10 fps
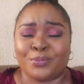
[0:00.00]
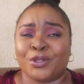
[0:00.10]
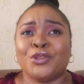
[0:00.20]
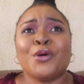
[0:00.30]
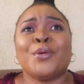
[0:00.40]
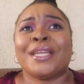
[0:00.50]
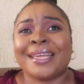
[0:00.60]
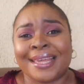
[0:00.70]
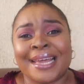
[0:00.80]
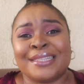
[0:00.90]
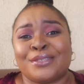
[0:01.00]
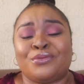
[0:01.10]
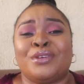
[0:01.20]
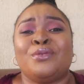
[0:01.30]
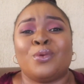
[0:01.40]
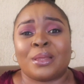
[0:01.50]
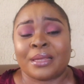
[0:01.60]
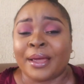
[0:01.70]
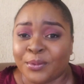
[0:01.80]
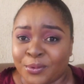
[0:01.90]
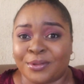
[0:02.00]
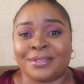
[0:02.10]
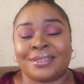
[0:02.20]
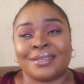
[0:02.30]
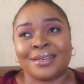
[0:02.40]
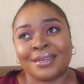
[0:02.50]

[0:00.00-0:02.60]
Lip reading: but nobody cared to read what I wrote.